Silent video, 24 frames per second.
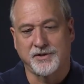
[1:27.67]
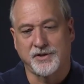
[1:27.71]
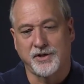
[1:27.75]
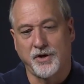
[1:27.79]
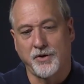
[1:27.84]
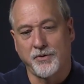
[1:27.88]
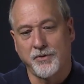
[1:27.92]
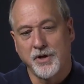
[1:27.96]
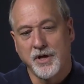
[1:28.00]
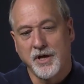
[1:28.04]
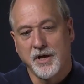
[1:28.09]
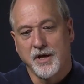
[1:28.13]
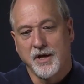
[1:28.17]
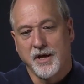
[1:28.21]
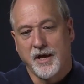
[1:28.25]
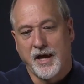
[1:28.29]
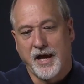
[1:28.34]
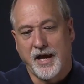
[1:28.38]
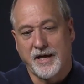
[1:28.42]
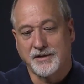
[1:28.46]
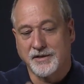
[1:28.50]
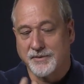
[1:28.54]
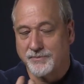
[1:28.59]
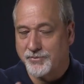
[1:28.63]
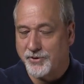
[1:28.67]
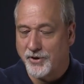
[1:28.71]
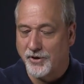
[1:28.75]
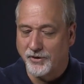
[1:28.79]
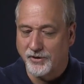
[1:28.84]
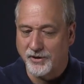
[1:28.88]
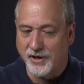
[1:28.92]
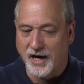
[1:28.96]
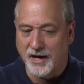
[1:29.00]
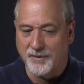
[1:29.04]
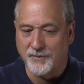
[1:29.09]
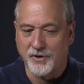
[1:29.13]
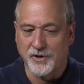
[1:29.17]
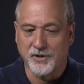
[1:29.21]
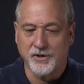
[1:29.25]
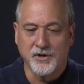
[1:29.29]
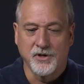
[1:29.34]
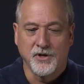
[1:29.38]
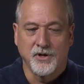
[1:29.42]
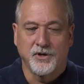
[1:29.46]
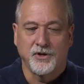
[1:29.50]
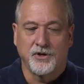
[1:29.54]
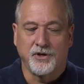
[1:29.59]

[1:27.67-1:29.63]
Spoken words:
So as a programmer,